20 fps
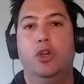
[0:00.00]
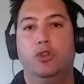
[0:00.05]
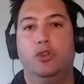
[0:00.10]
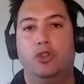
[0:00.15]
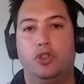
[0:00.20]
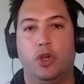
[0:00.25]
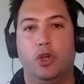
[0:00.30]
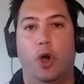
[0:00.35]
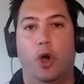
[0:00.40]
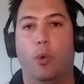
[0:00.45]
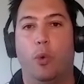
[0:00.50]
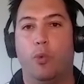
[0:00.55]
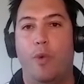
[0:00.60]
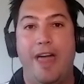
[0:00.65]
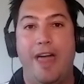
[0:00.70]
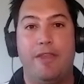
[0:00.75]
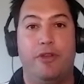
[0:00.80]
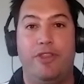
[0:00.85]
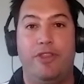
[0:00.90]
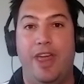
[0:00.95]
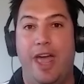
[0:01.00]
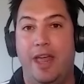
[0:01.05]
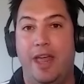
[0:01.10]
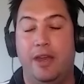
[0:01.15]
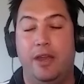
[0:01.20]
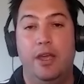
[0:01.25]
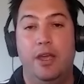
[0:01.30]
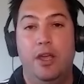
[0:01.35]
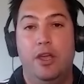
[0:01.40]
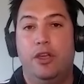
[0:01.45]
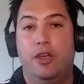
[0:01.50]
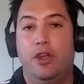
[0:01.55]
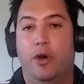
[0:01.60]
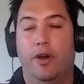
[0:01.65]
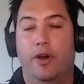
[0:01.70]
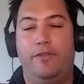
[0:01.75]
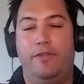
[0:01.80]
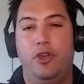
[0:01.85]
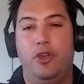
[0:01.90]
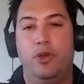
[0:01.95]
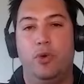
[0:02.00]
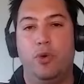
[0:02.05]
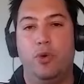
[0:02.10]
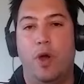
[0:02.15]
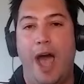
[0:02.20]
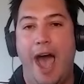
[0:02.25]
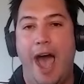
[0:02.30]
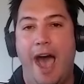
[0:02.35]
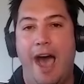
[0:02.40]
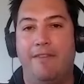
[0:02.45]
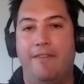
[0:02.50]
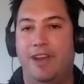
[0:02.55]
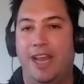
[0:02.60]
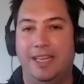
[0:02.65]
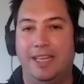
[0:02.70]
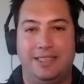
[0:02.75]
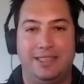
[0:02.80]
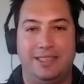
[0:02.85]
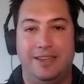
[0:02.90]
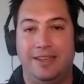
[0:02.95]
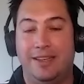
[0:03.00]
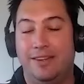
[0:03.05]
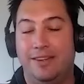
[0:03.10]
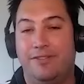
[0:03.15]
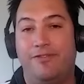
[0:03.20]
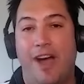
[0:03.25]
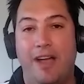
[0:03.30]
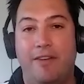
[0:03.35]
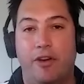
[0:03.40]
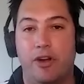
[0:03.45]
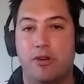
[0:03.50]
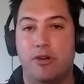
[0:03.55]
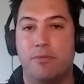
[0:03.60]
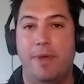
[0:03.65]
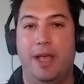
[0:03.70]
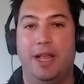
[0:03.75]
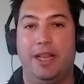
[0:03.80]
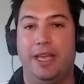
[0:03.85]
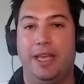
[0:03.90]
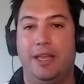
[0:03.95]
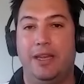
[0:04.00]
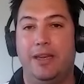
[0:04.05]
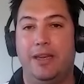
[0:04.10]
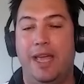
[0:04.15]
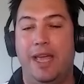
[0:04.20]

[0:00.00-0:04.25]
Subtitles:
So rather than, if you have less than 500 million